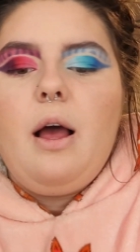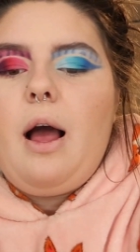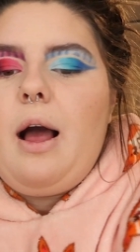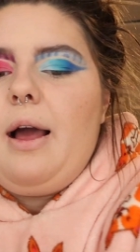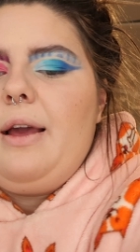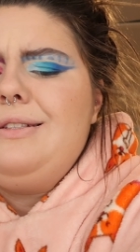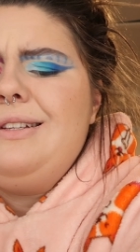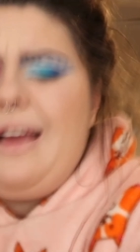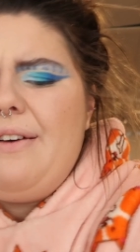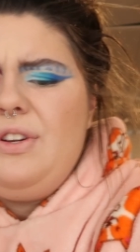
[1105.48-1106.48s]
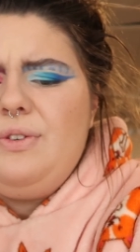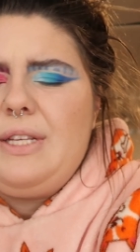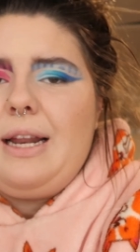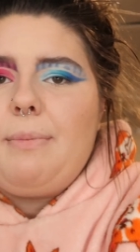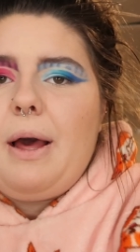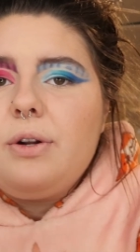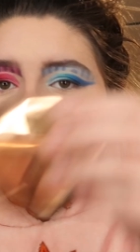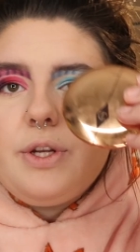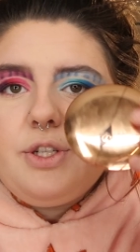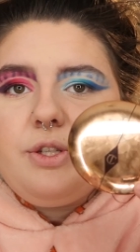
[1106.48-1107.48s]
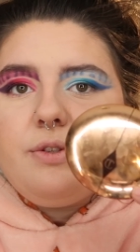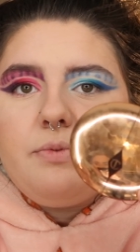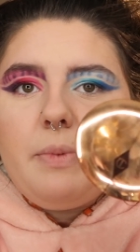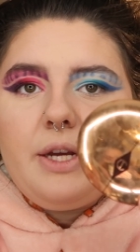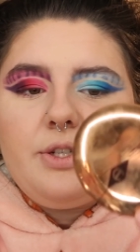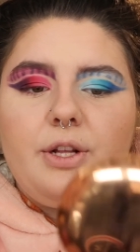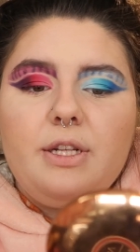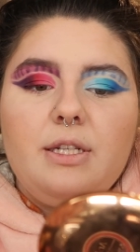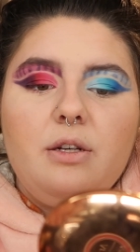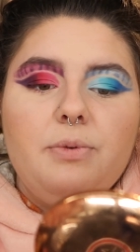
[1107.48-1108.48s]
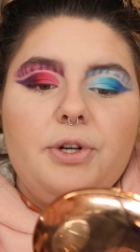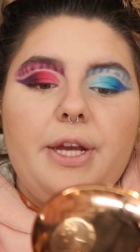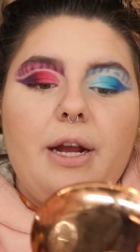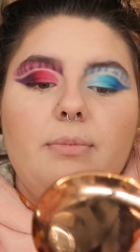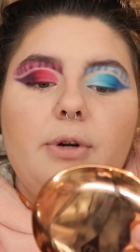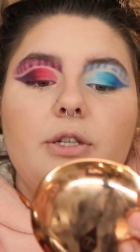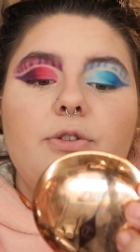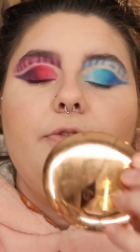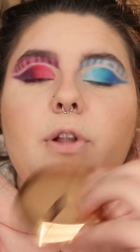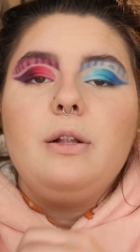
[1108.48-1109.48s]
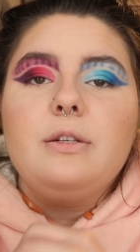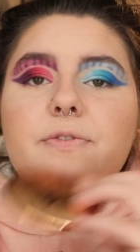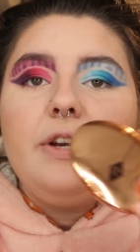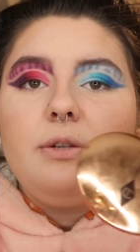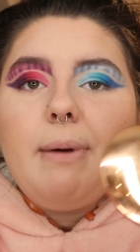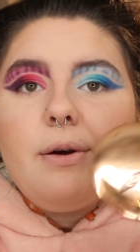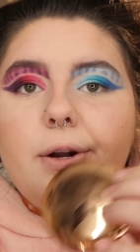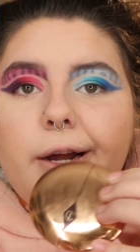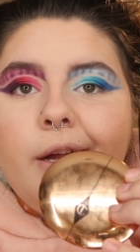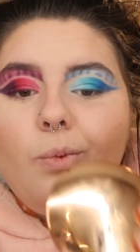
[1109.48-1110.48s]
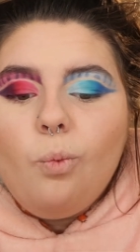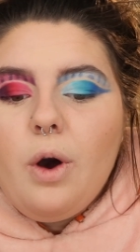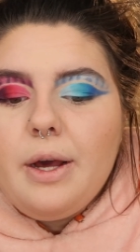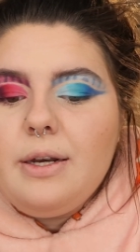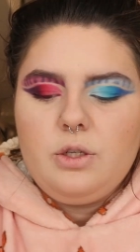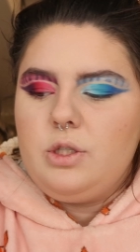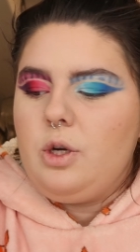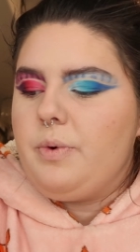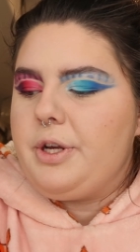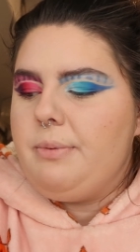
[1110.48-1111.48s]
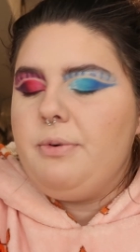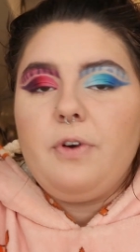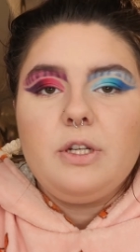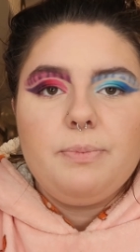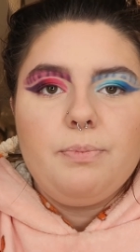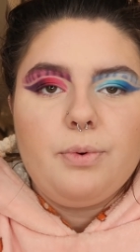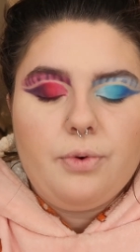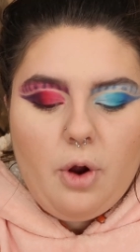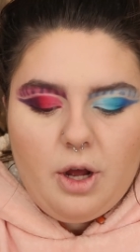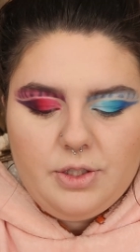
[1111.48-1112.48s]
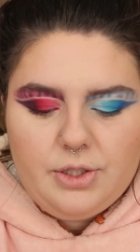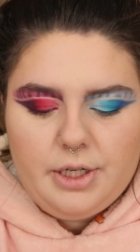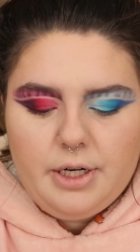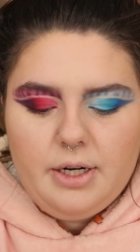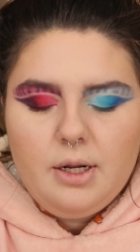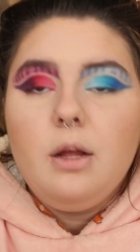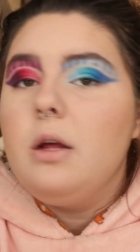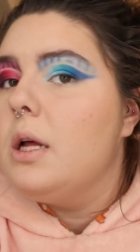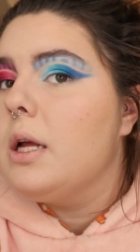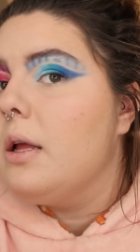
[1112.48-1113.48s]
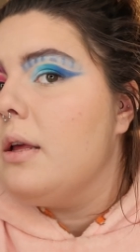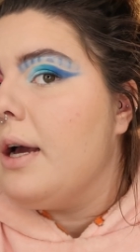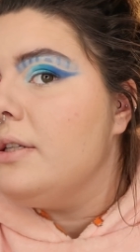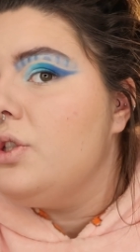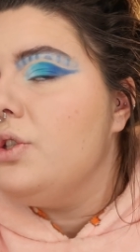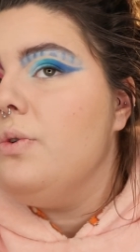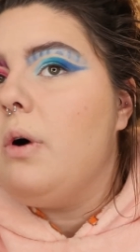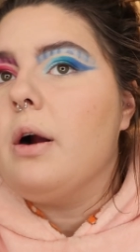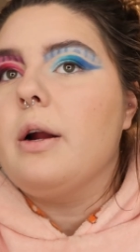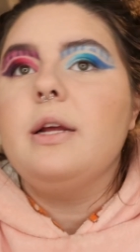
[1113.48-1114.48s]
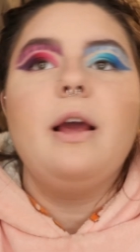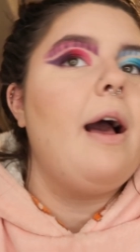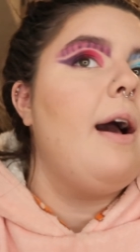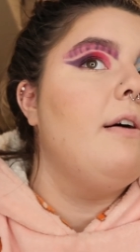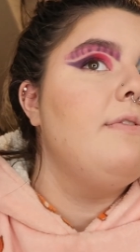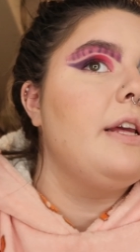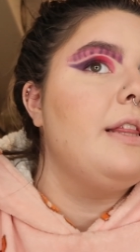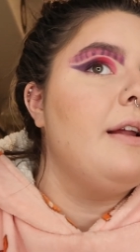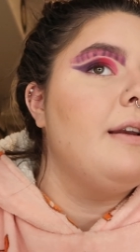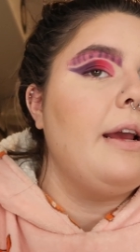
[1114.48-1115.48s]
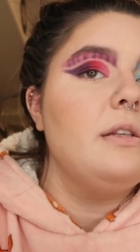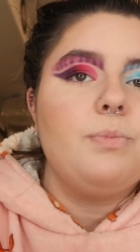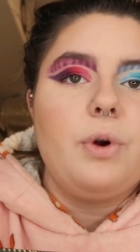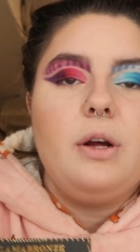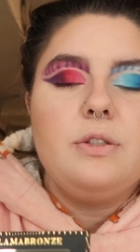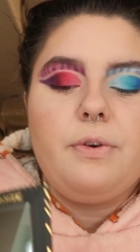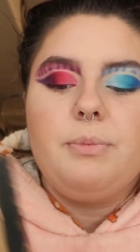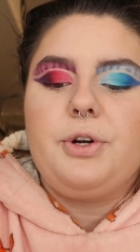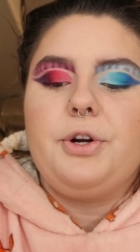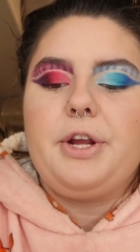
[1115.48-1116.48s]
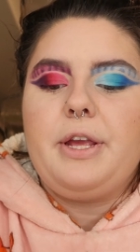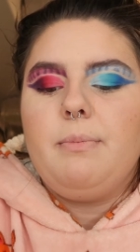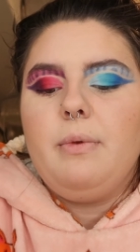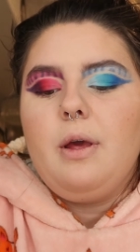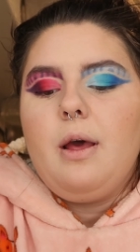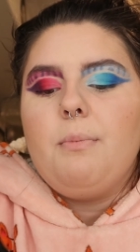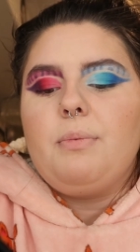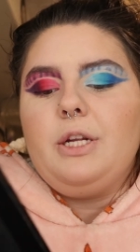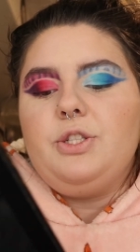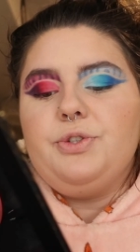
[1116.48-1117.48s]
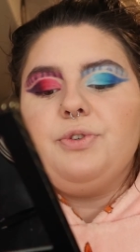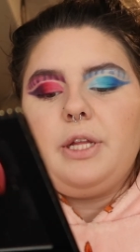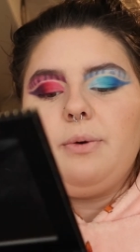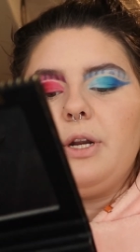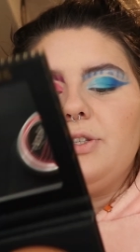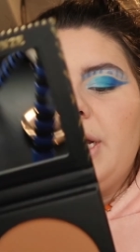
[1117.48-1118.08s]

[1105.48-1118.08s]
I didn't have a new setting powder, so I just used my Charlotte Tilbury Airbrush Flawless Finish Powder in 1. So we're gonna move on to bronzer. I do already have like that nice bronze from the cream, but I do really want to